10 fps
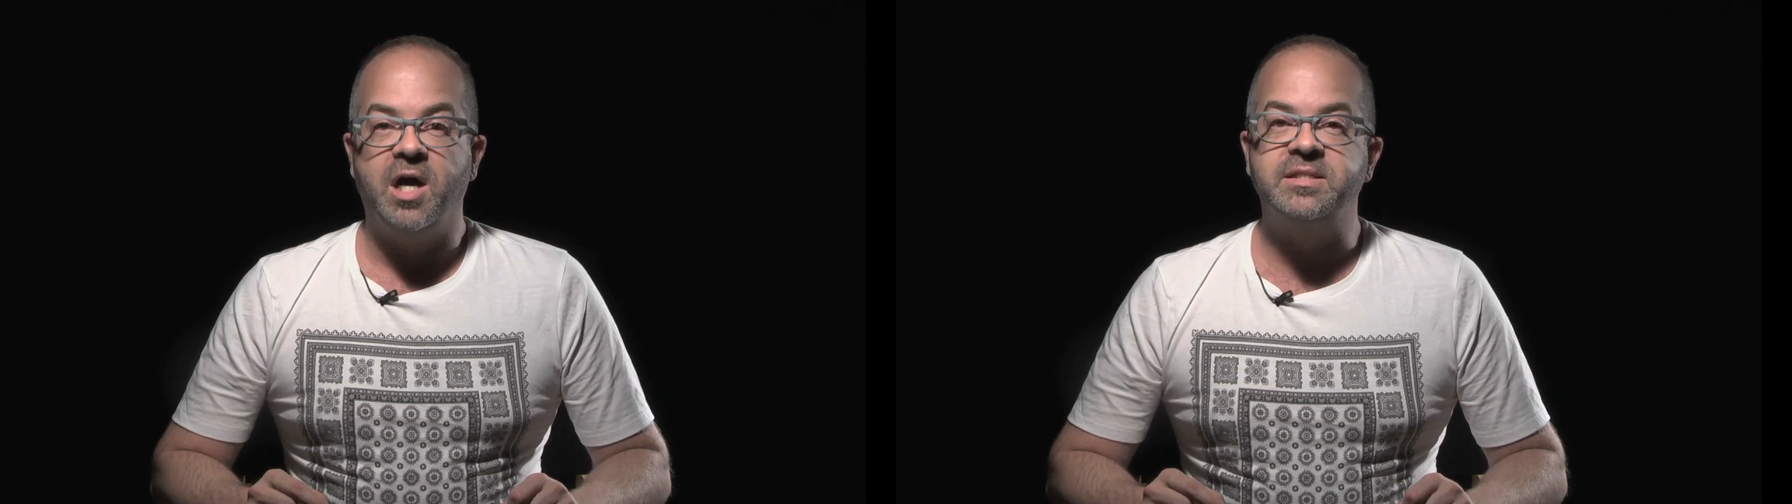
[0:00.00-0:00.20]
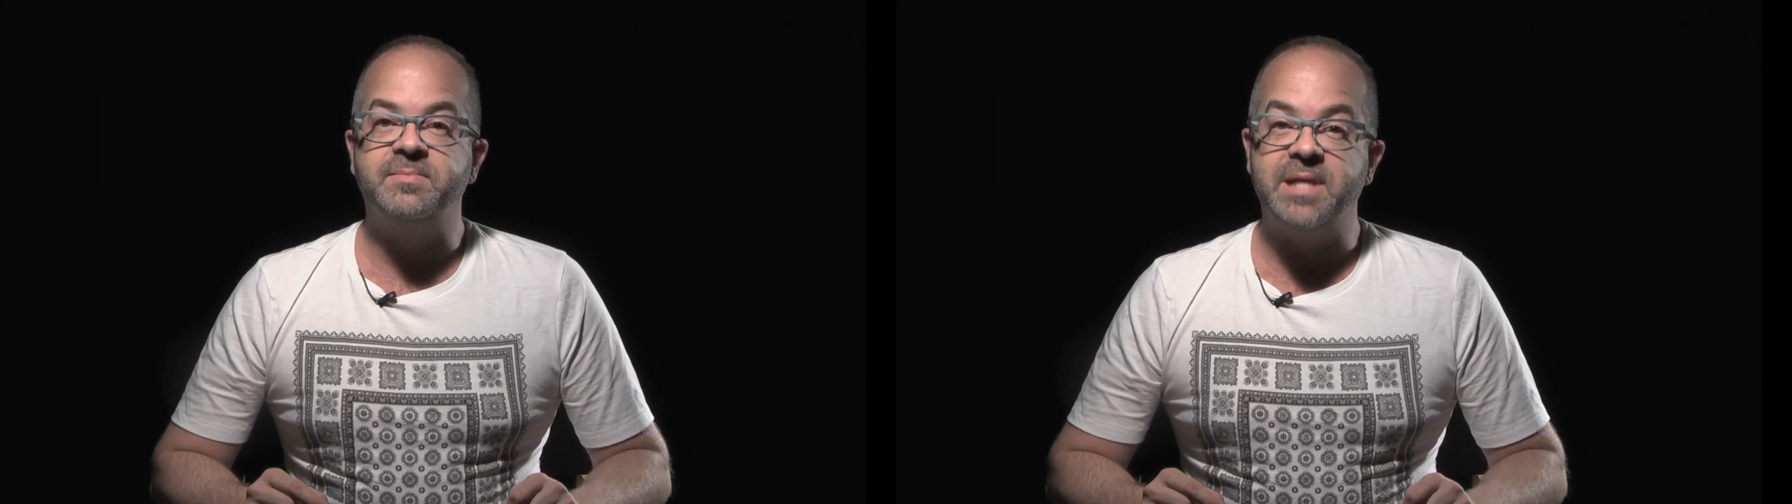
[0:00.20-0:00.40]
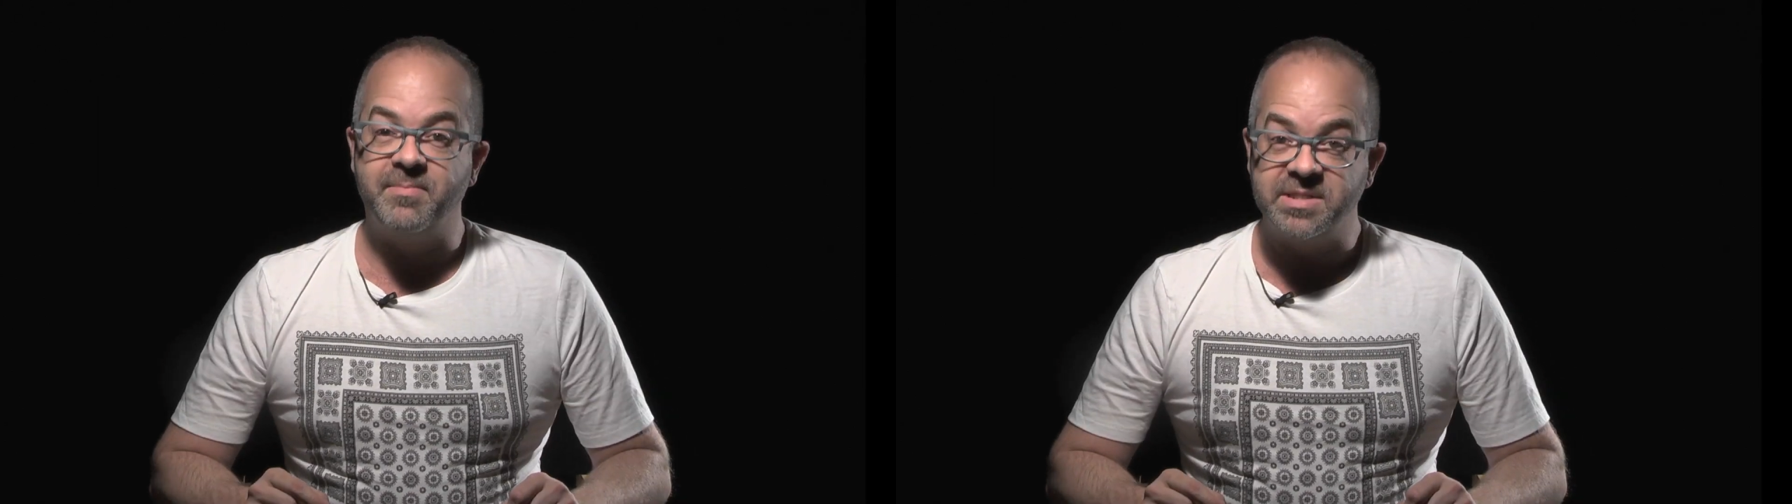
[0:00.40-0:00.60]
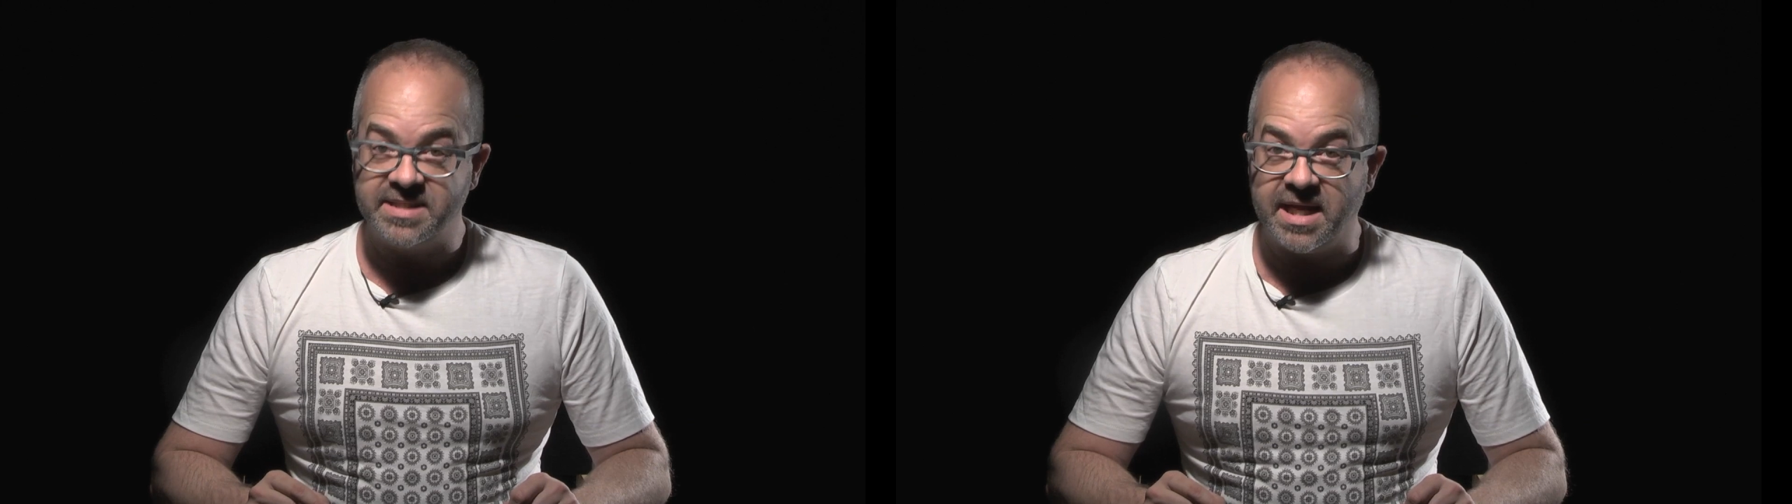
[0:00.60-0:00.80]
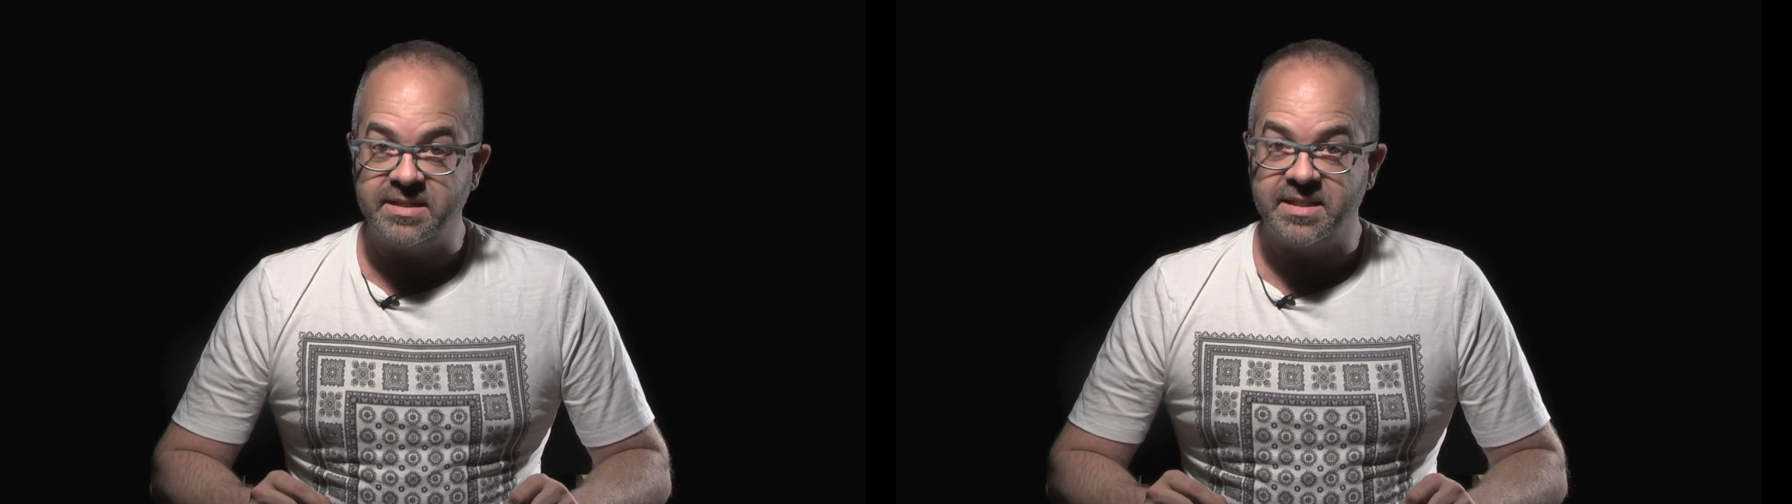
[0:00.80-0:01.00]
On September
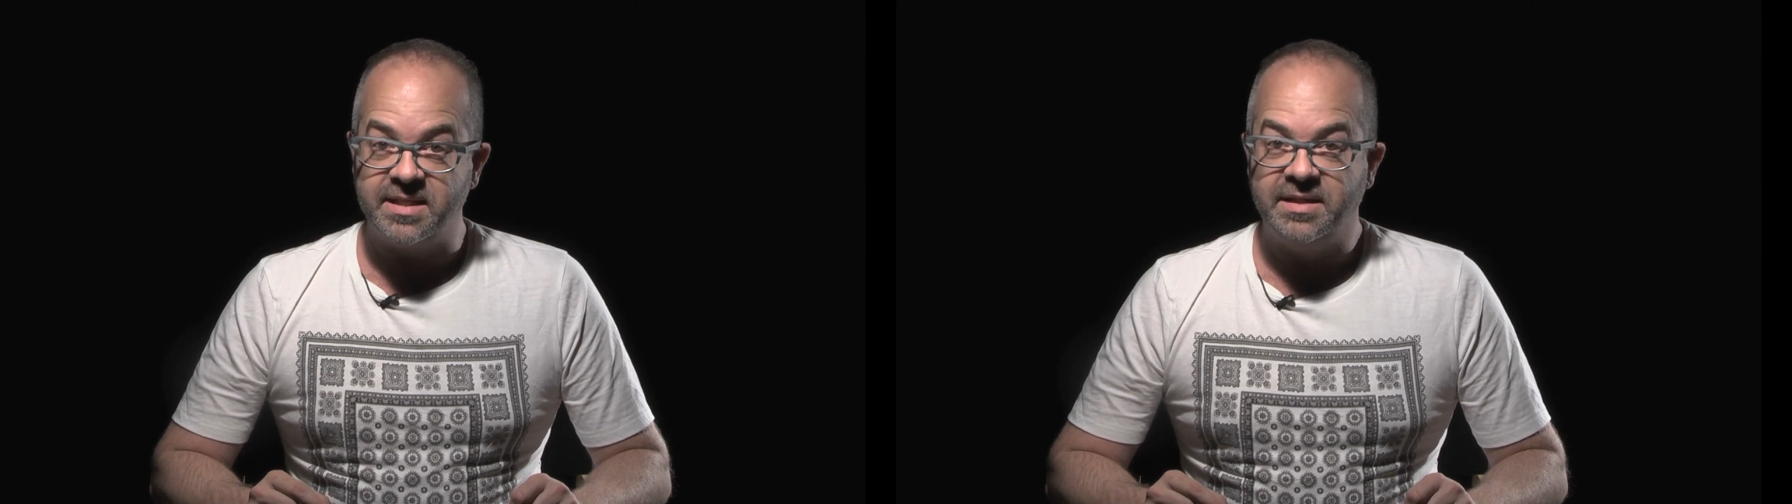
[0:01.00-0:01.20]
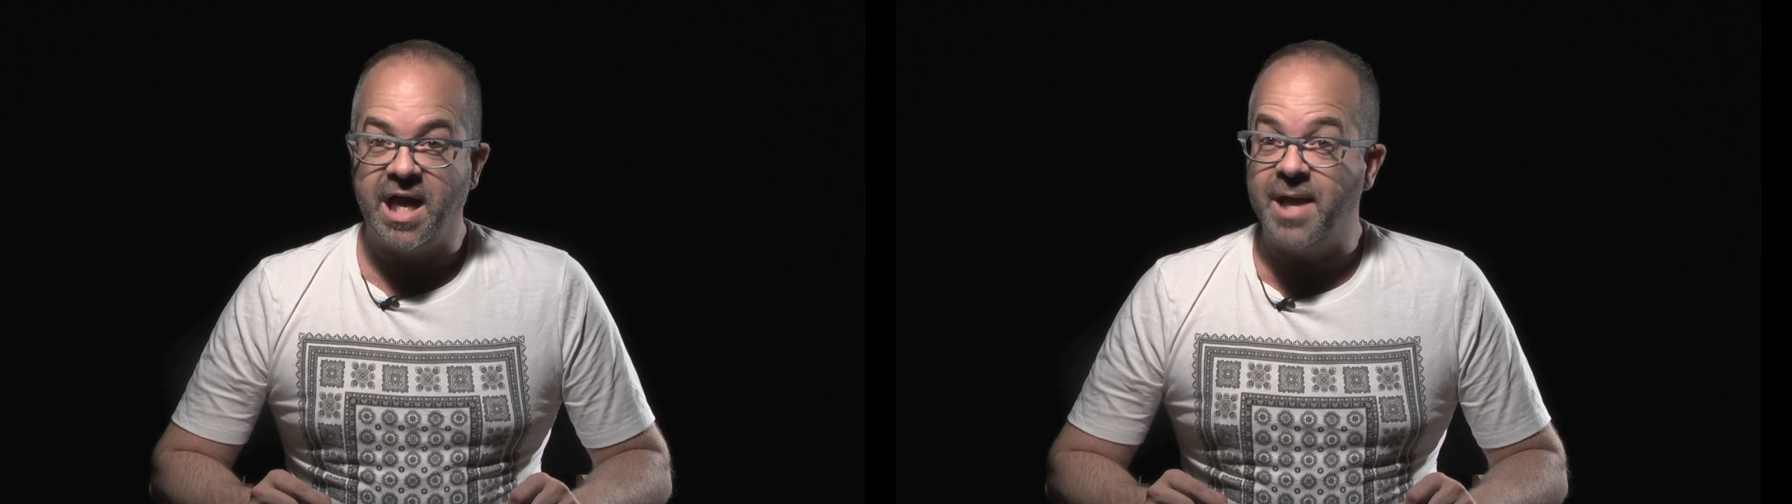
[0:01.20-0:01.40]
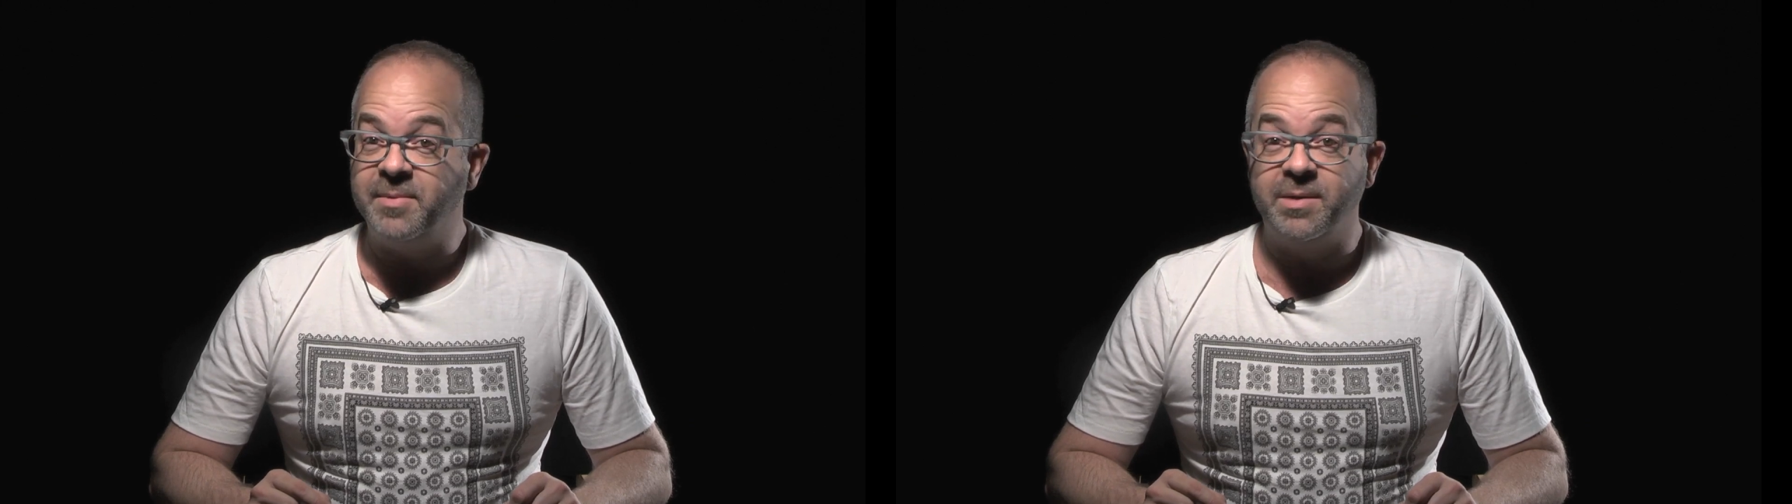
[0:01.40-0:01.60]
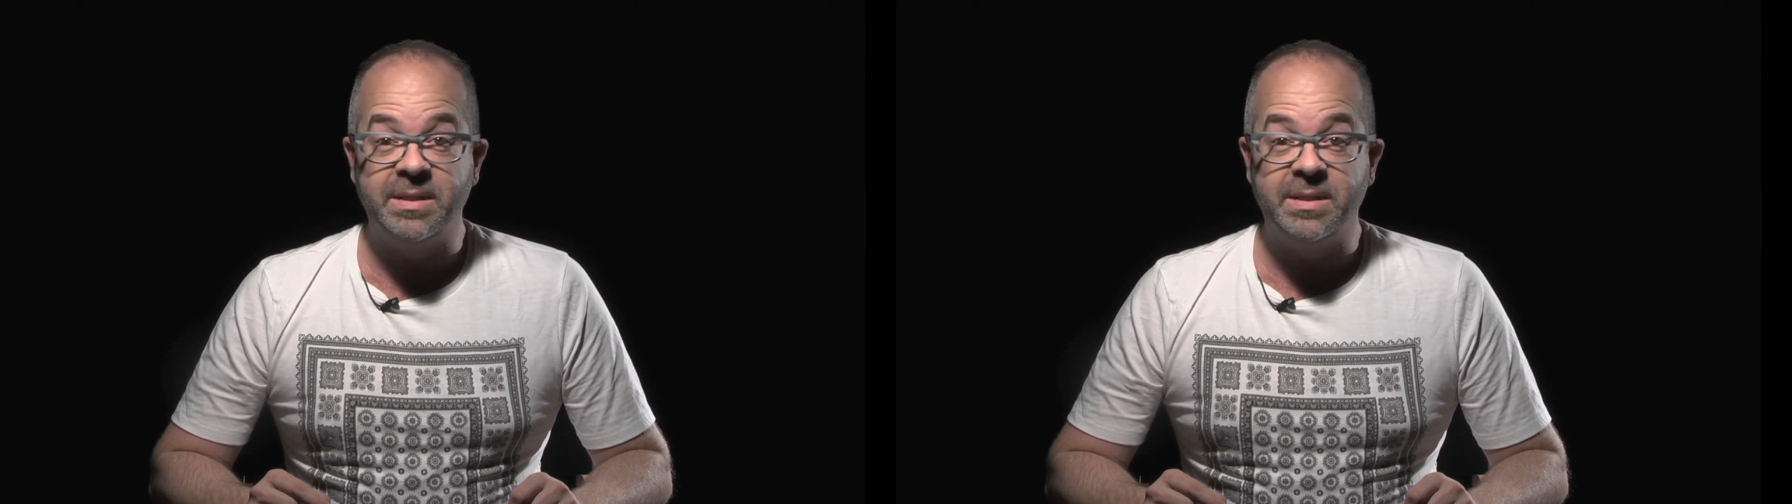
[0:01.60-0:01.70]
6th, I'm going